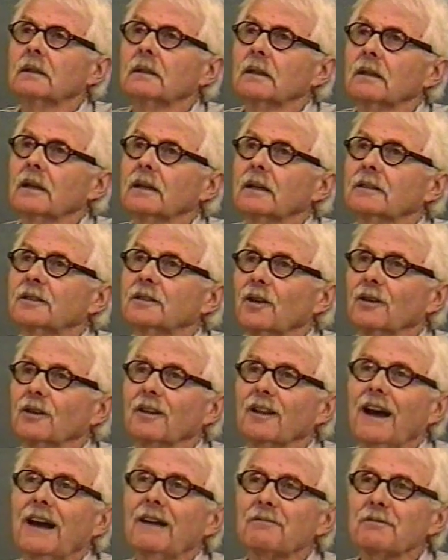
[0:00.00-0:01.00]
And I started
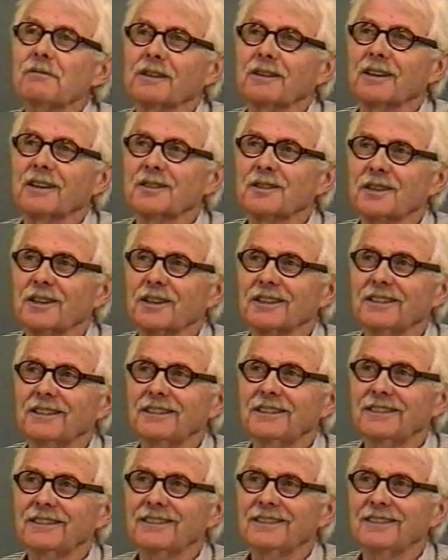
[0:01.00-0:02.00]
laughing, and I said,
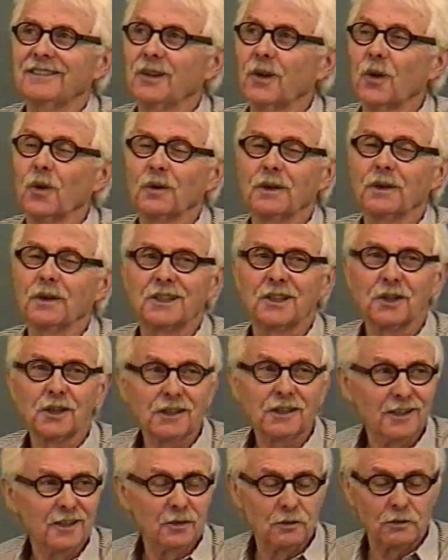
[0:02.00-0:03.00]
no, he
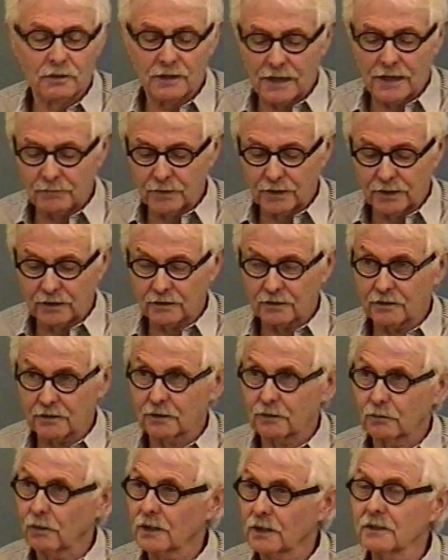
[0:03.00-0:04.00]
couldn't do that because
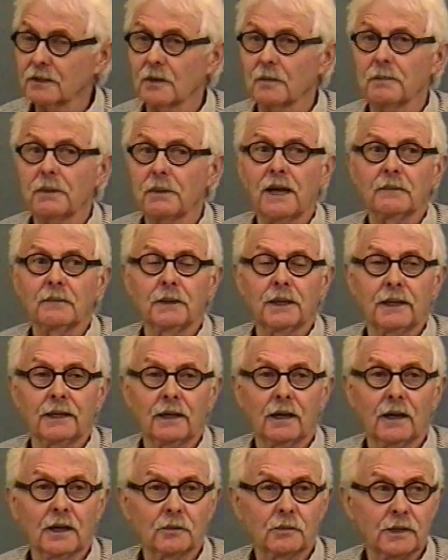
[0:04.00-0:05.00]
there wasn't a Pat Bay
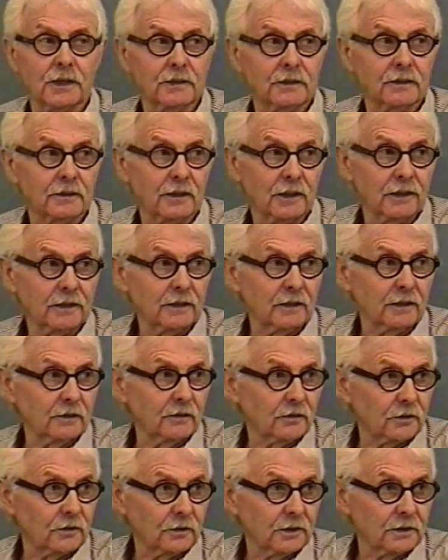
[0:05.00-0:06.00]
Highway in the
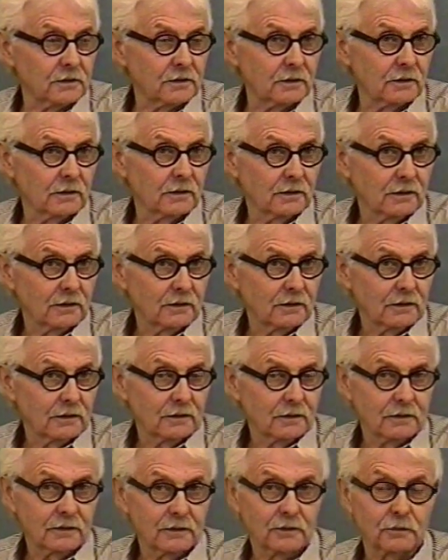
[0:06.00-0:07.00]
1930s.
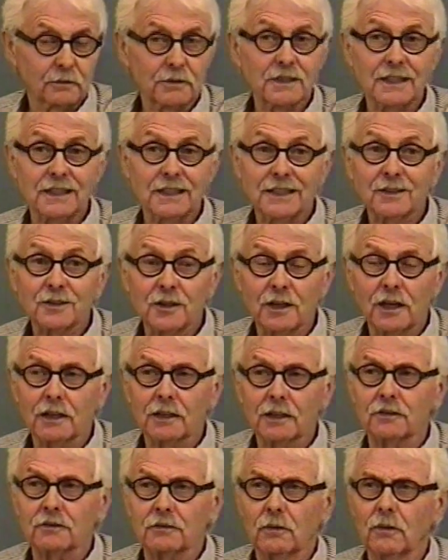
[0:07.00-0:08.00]
There was the East
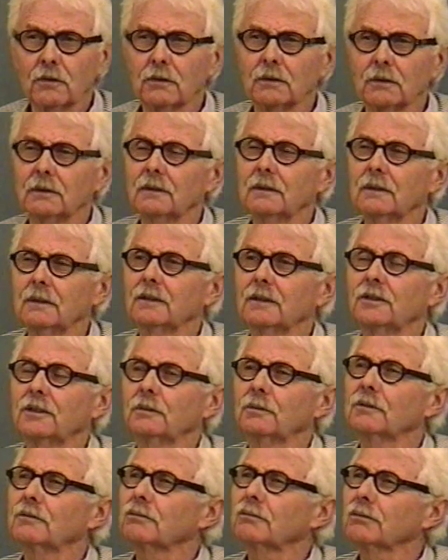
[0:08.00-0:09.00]
Saanich Road. And
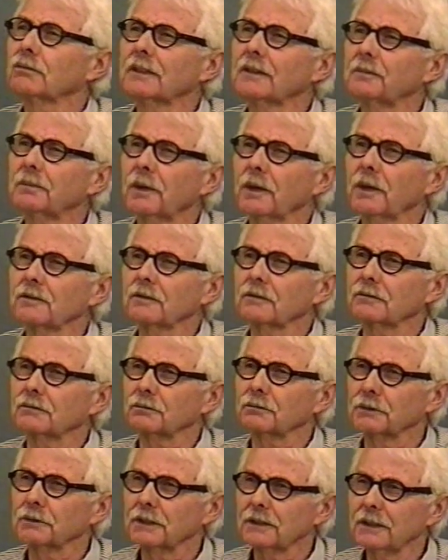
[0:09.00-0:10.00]
she was really puzzled.
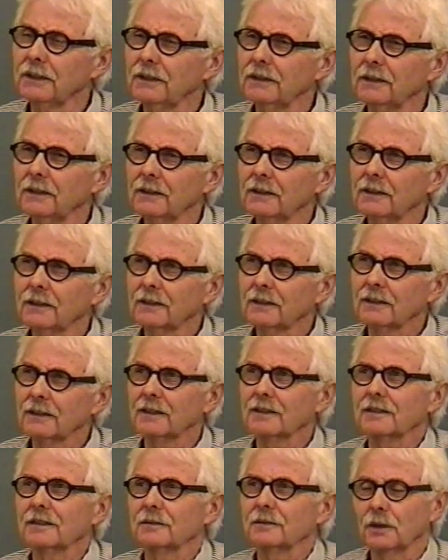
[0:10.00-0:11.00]
Really? And
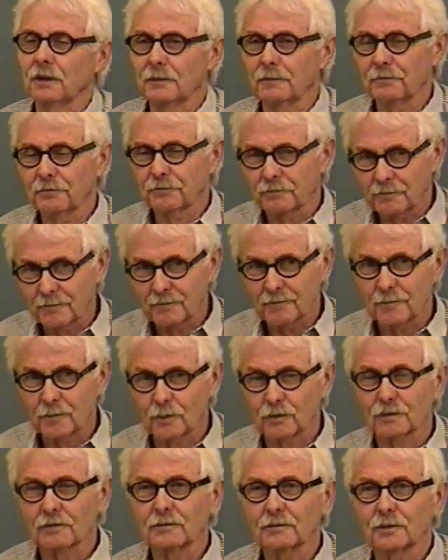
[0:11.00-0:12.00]
I said, well,
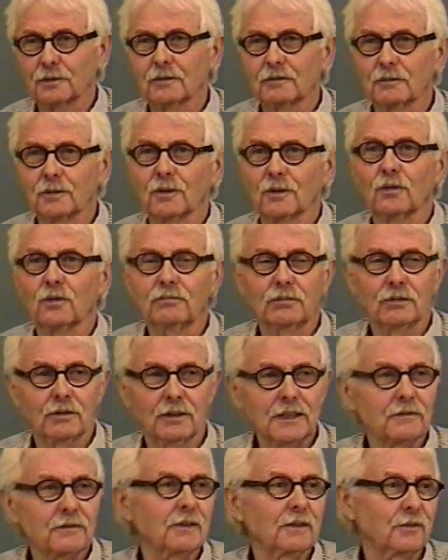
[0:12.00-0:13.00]
we'll
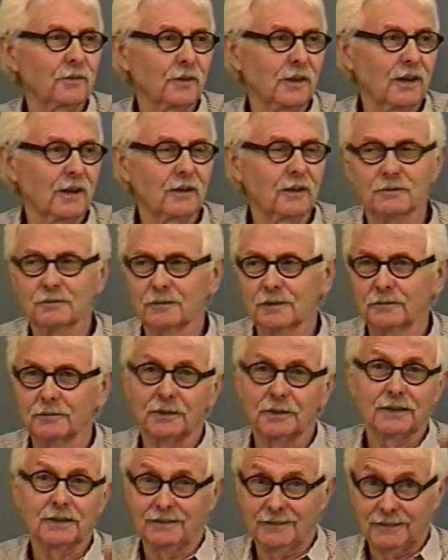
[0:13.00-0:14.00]
leave it for now.
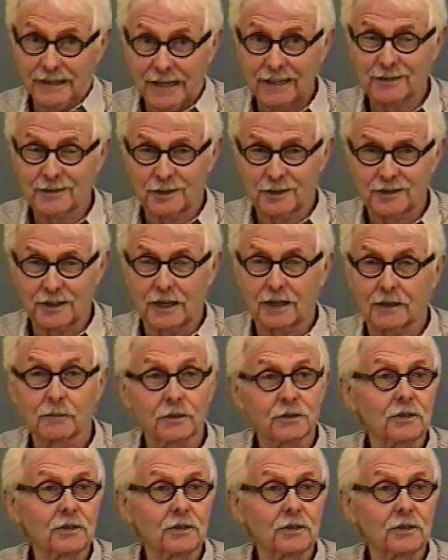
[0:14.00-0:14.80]
But that's exactly.